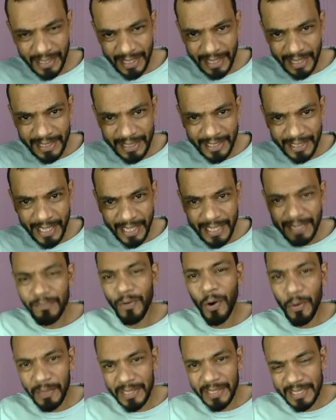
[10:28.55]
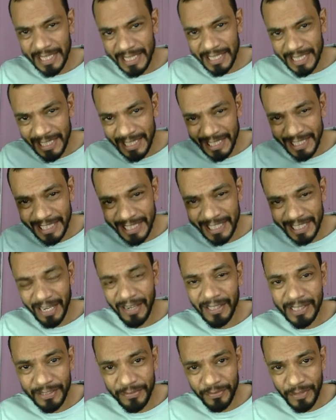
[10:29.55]
at that moment she
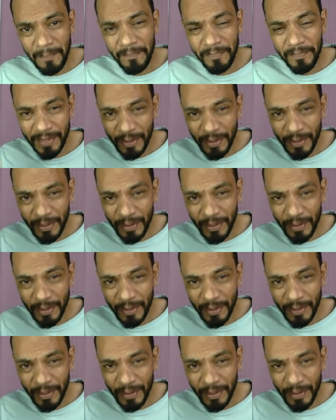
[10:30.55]
starts from